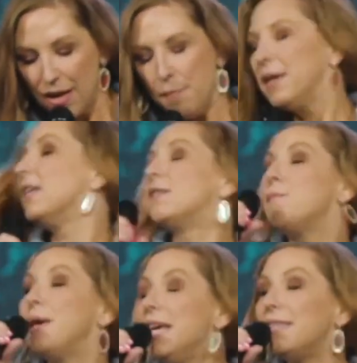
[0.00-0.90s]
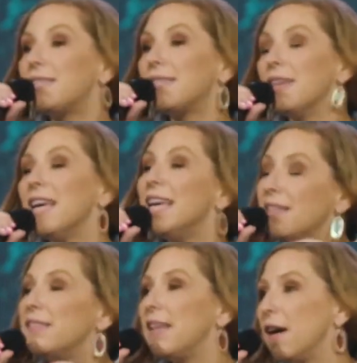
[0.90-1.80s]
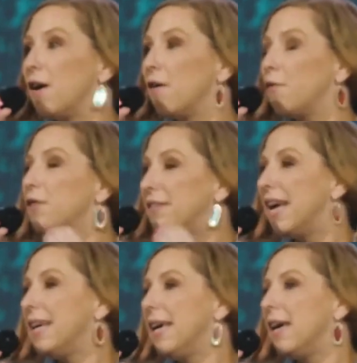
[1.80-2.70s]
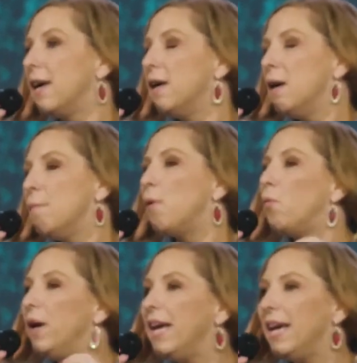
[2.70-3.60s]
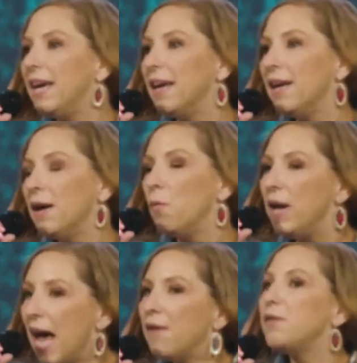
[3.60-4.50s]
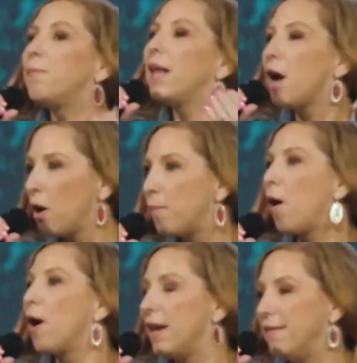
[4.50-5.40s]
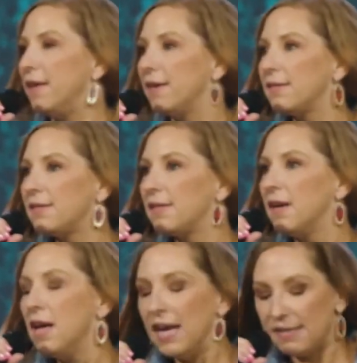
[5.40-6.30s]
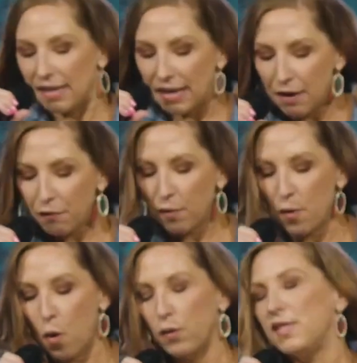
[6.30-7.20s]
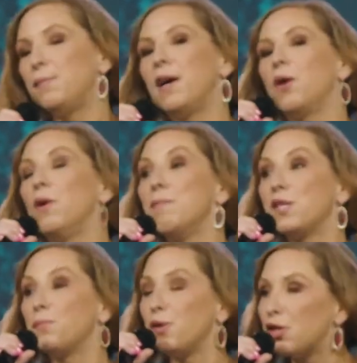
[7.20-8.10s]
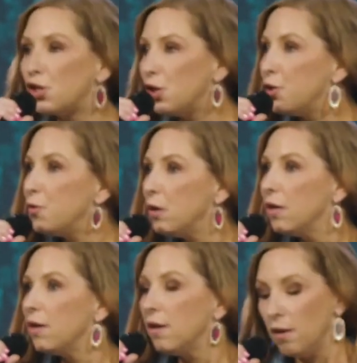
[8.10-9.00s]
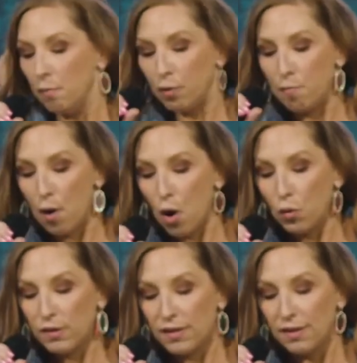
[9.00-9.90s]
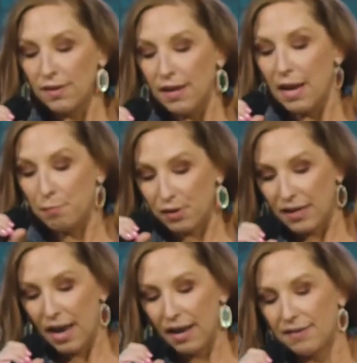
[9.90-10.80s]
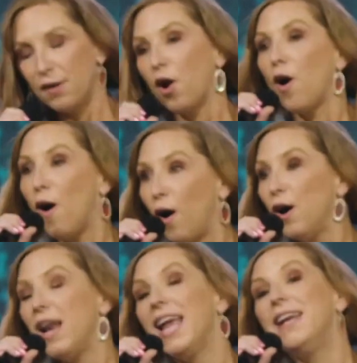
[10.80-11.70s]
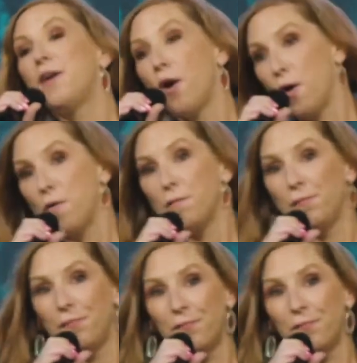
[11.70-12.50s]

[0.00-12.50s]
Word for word: Because peace is there for the taking, but we we have to play our part in this. It's a gift from the Holy Spirit we must pursue, promote, and protect in our heart and in our home.